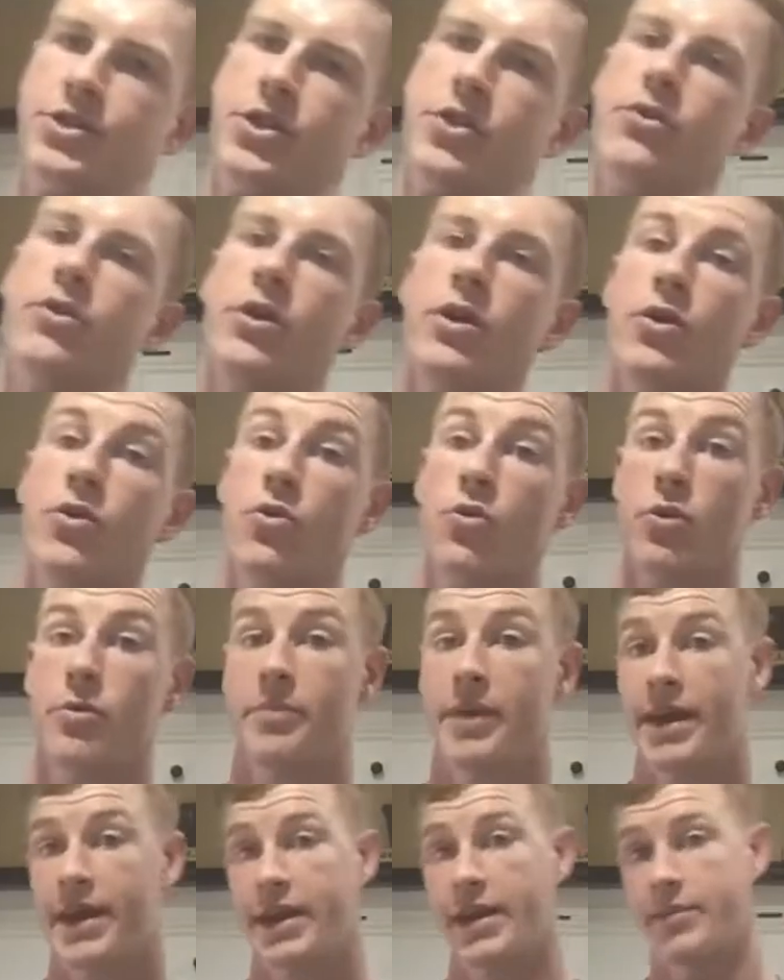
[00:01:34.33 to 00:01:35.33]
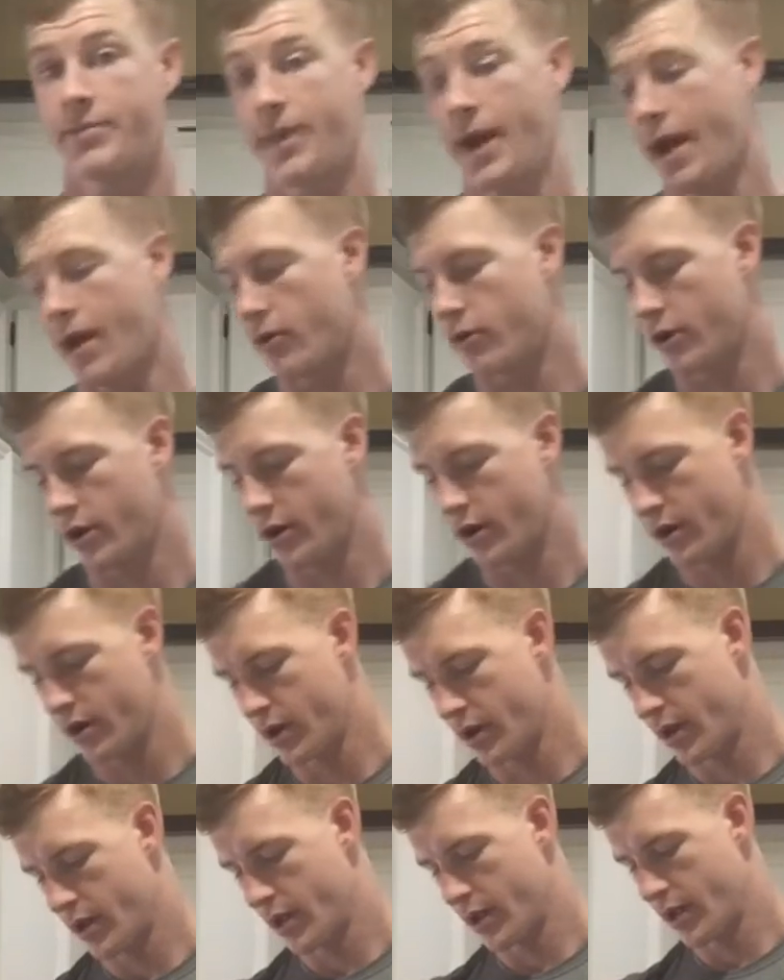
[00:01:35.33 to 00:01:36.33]
soda or baking powder,
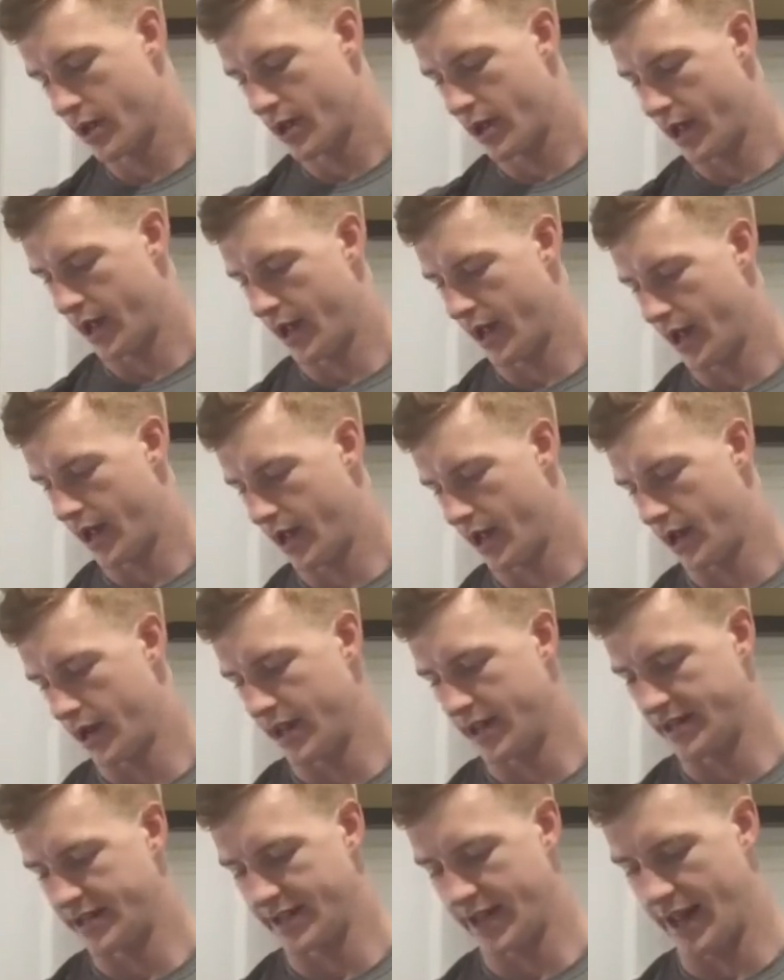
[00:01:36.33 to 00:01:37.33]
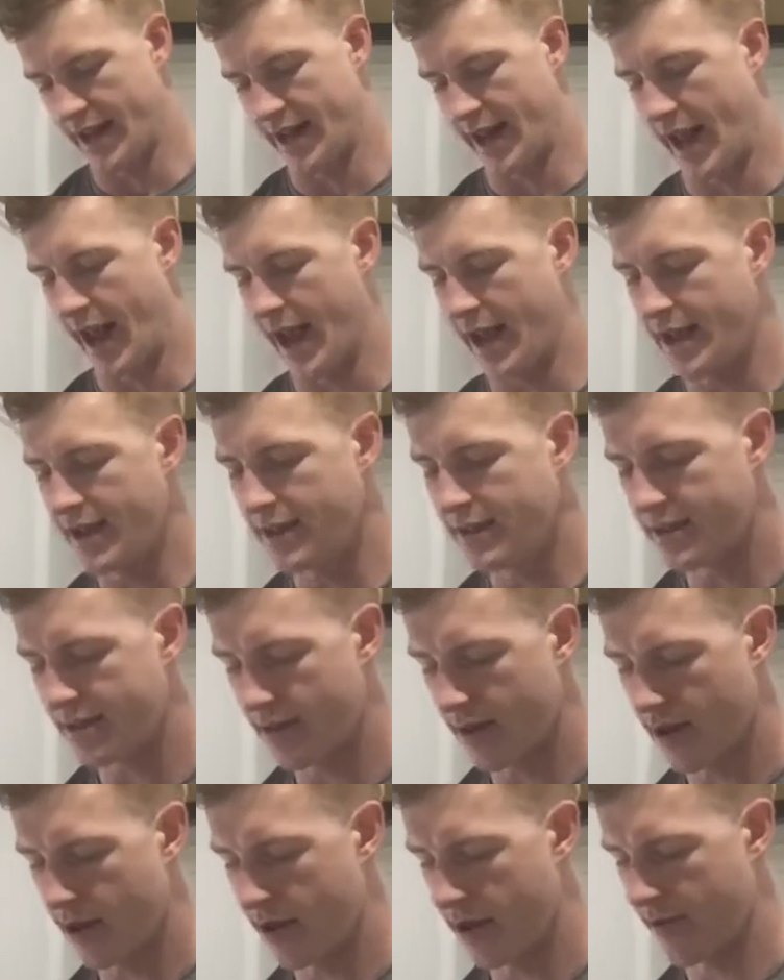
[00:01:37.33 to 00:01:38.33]
and it's 1/8
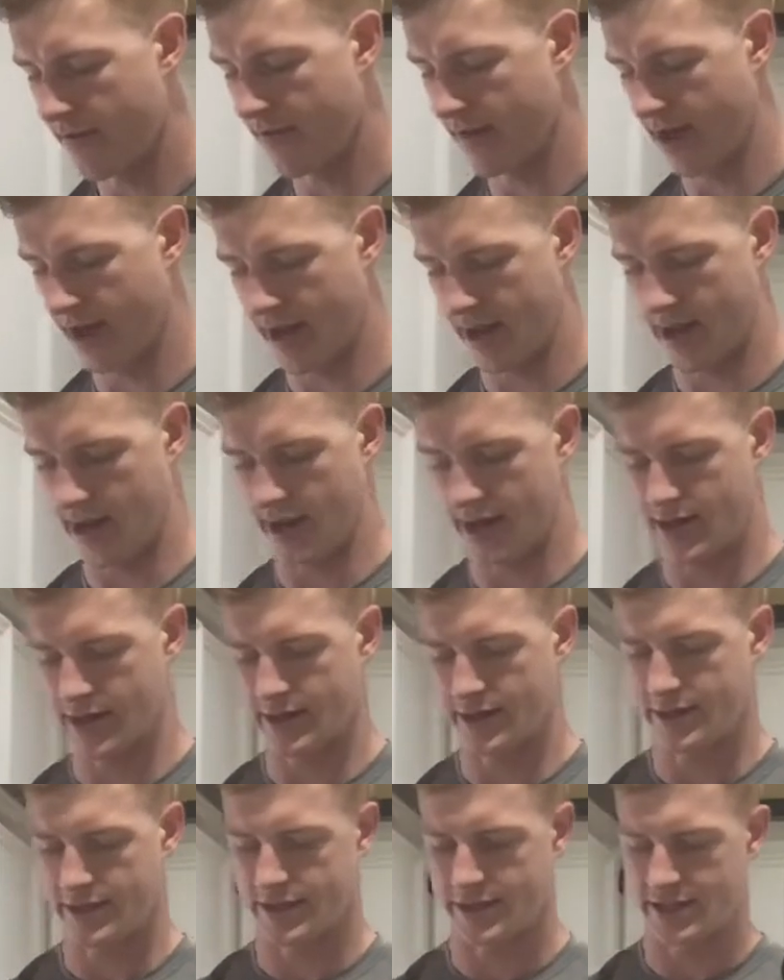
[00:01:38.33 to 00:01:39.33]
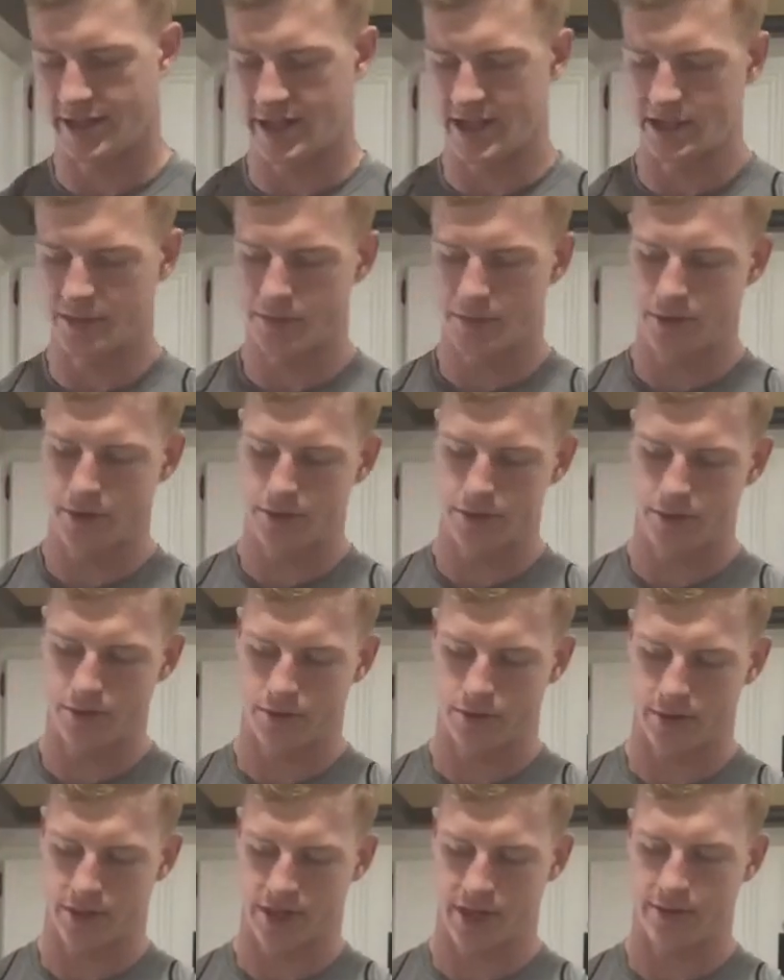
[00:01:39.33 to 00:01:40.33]
of a teaspoon
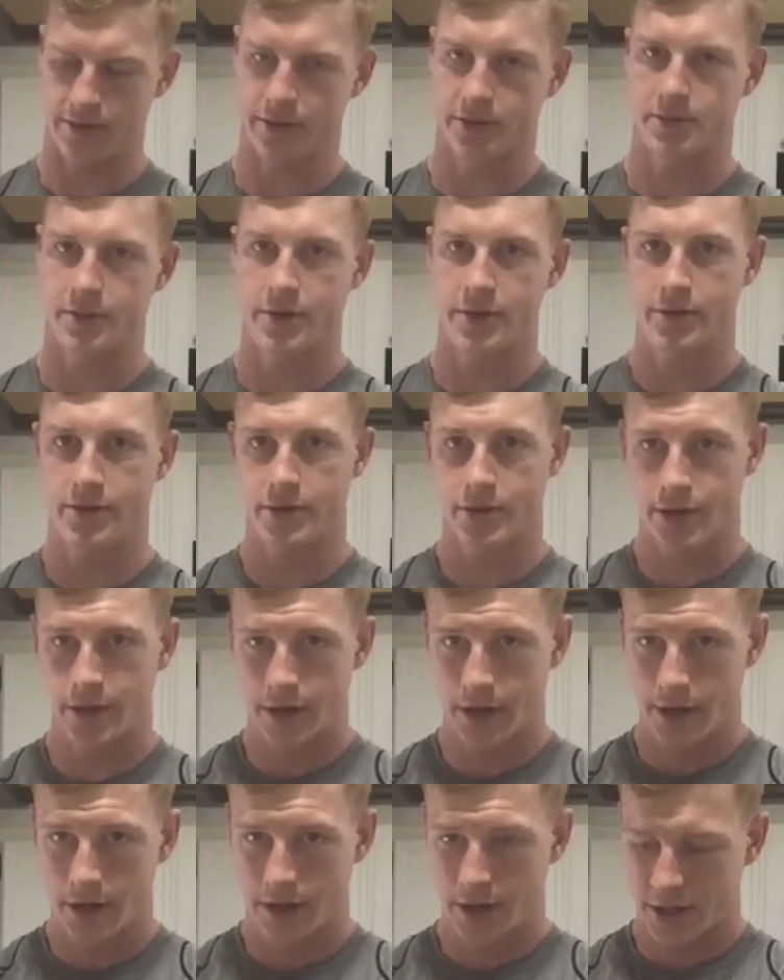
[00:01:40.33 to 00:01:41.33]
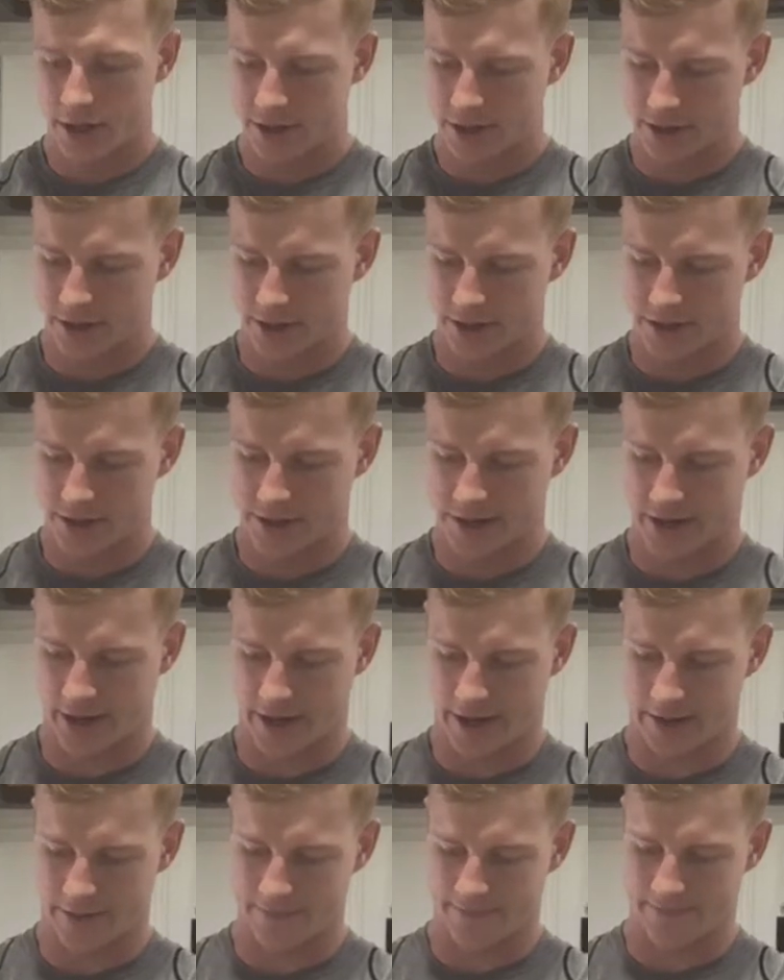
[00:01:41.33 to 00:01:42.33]
or a tablespoon, so it's just
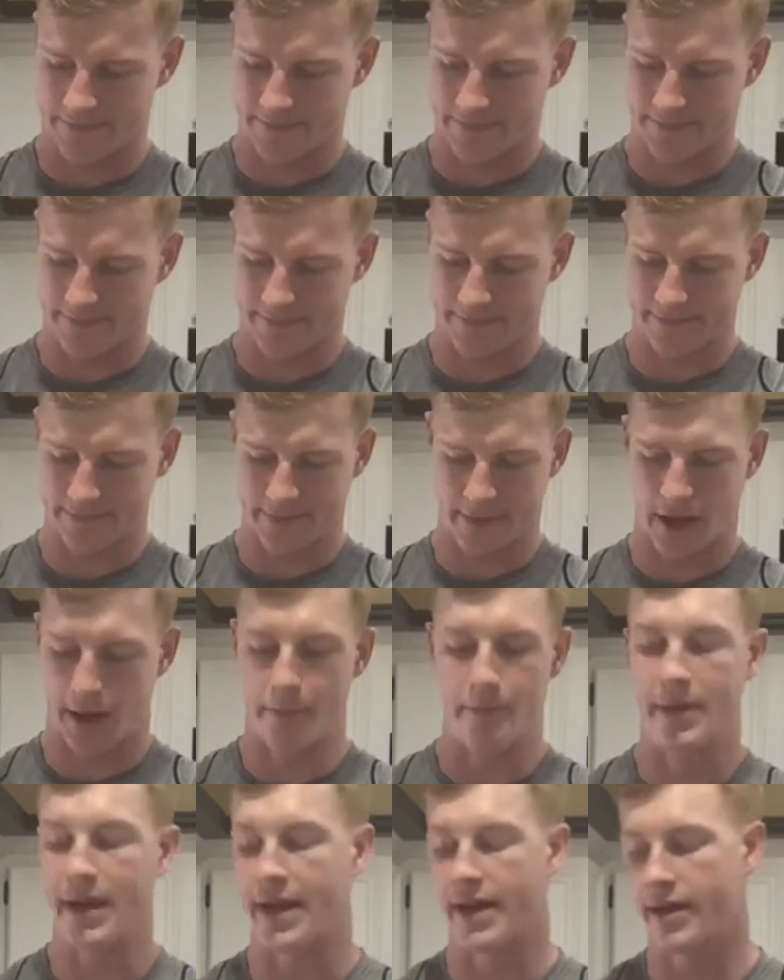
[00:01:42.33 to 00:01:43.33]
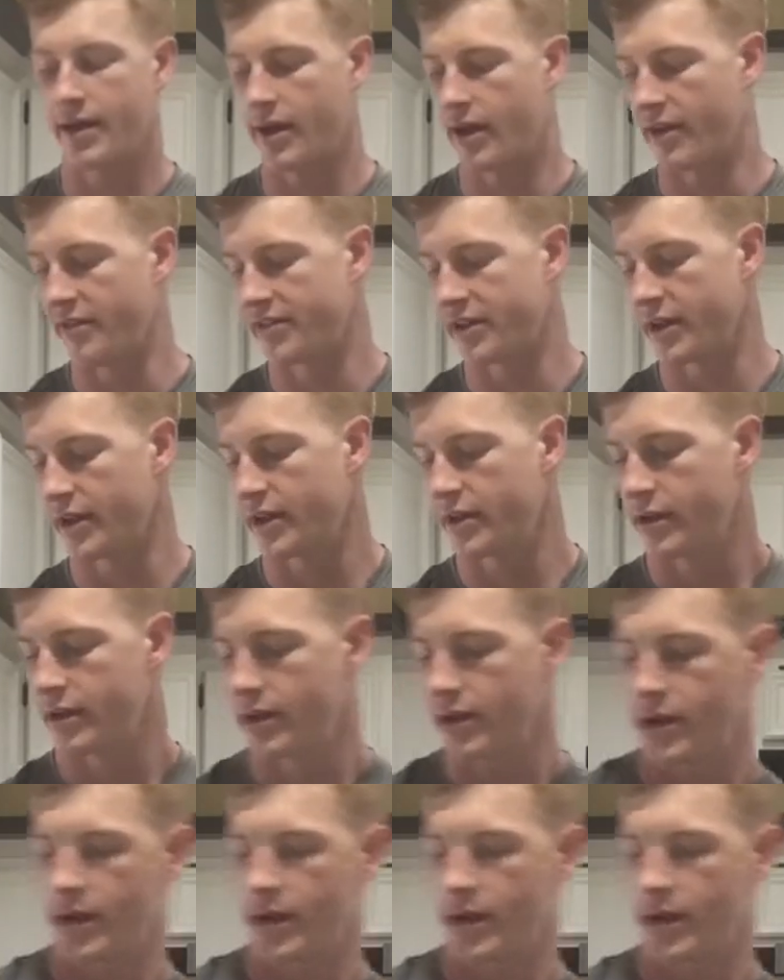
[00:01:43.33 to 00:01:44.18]
like a bit of it.